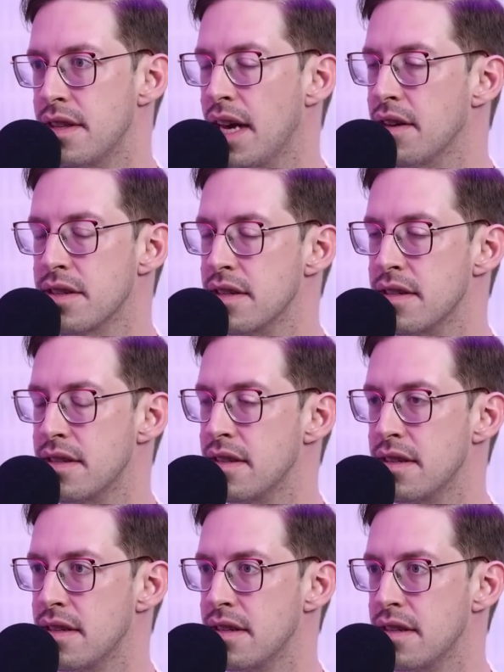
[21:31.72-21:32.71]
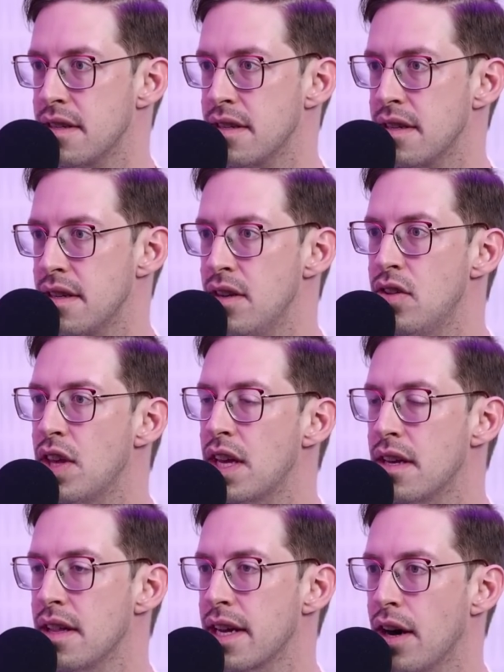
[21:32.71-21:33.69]
Thousands. You'd
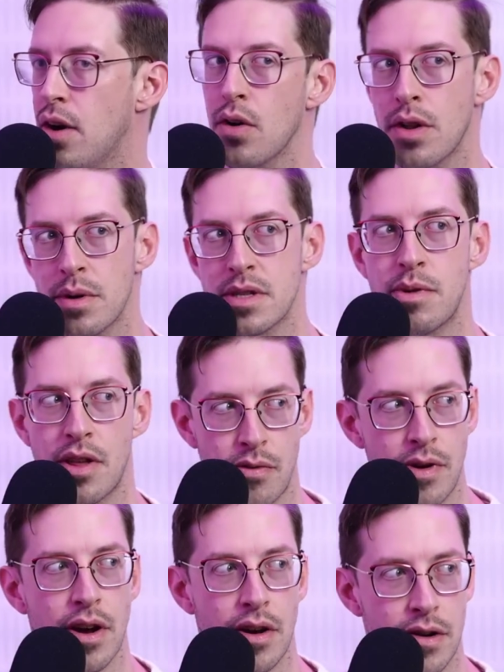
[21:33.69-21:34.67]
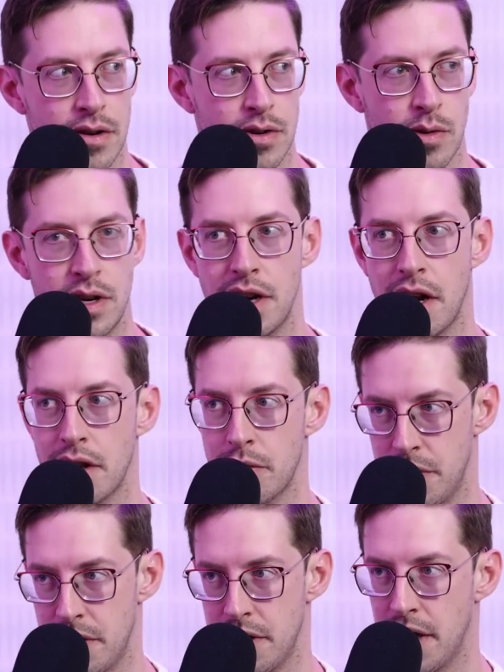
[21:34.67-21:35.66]
think you're like, oh, there must be a $320
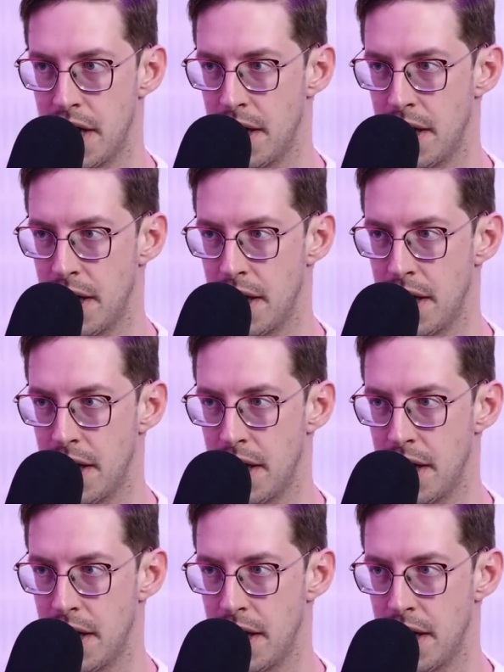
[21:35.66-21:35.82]
one on